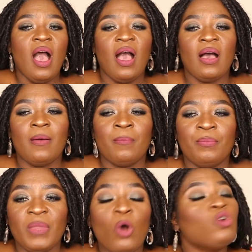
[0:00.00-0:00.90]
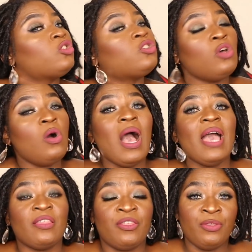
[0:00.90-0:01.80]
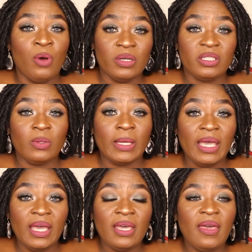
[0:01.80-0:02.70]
Also, I thought, okay,